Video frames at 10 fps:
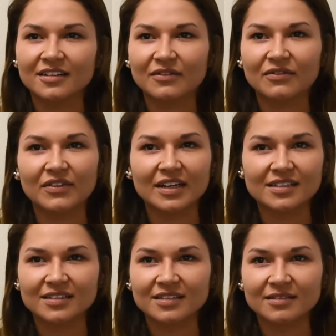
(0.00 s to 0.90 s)

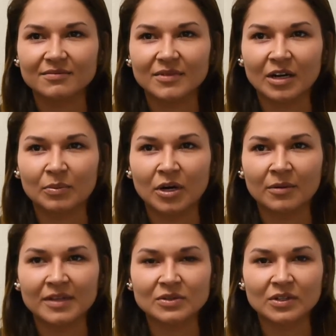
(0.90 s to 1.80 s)
fix a
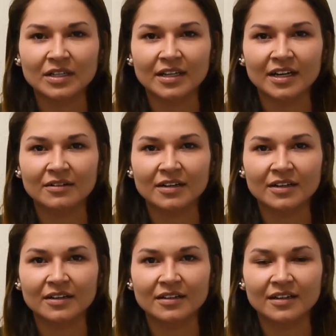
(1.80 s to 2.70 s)
problem that's already there,
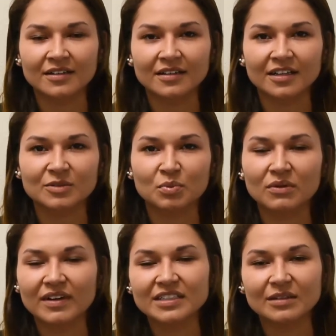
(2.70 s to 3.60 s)
rather than like
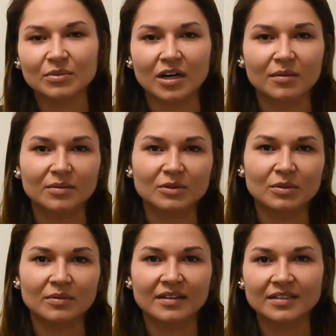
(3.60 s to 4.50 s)
preventing problems,
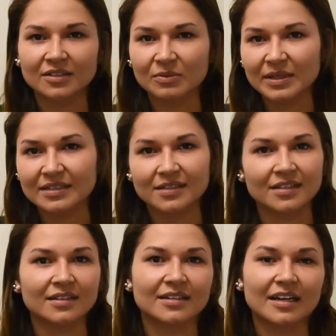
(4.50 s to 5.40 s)
preventing
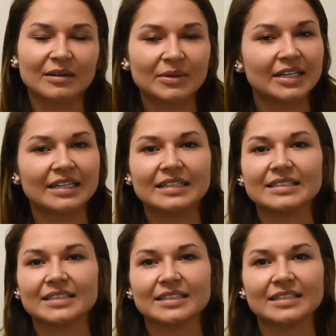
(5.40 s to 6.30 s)
obesity and diabetes
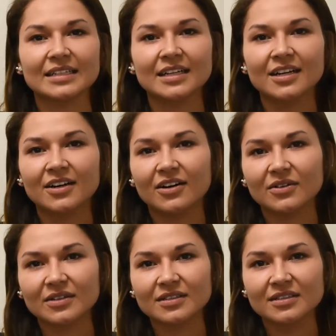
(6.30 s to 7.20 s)
and all
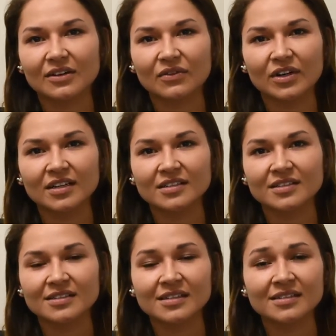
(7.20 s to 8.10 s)
these different
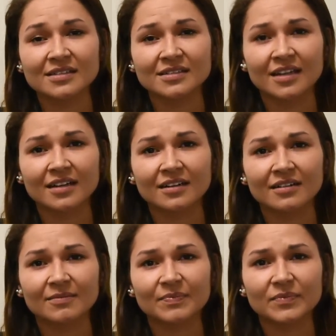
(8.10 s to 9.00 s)
diseases that
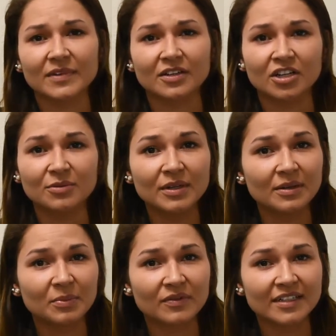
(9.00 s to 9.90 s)
could be
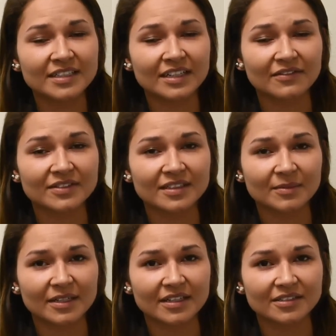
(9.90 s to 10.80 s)
prevented if
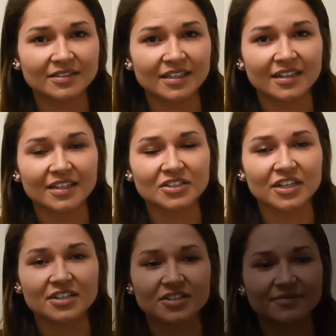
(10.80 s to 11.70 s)
somebody just had the education.